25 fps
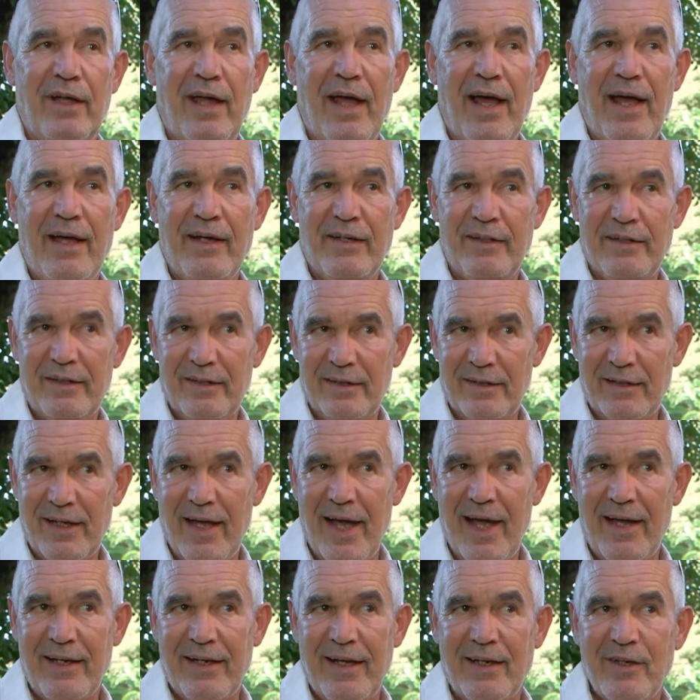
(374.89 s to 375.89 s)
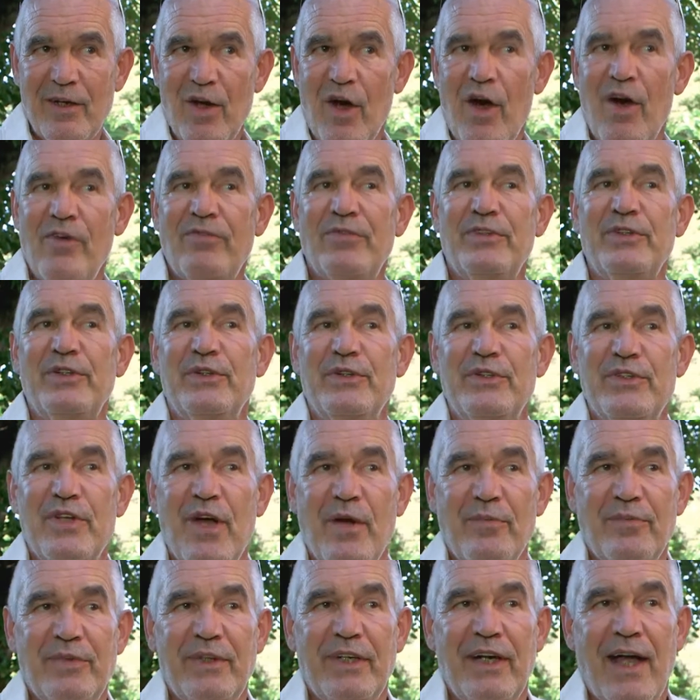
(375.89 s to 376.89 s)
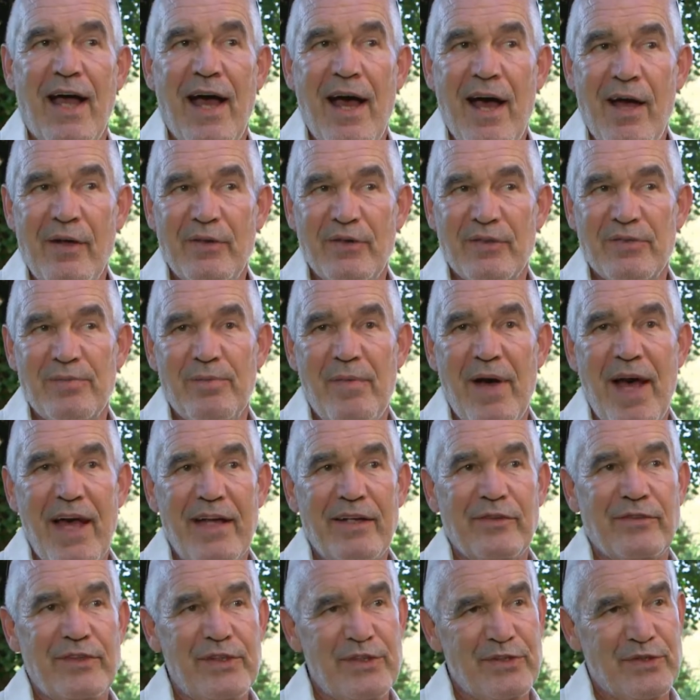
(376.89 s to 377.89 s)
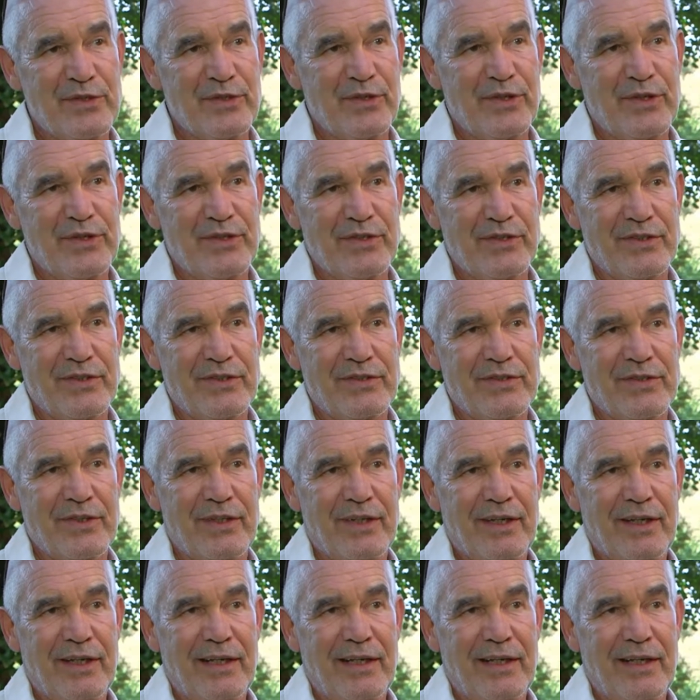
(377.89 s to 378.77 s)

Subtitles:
I can offer you something out of my resources.